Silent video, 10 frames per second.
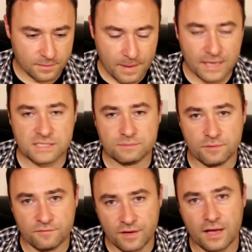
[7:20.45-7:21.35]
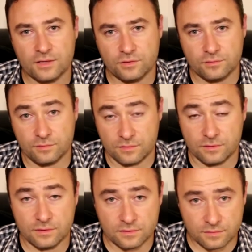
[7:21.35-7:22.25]
maximum value,
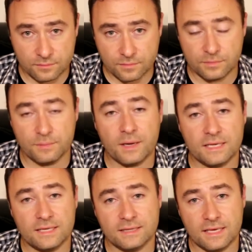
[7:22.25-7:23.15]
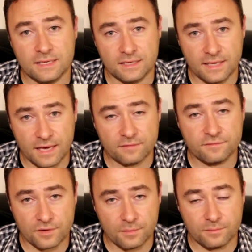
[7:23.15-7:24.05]
the money that they can get
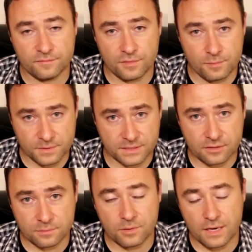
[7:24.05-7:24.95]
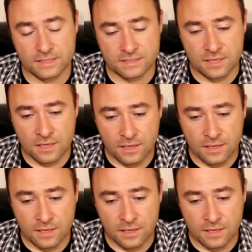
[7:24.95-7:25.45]
from a particular prize,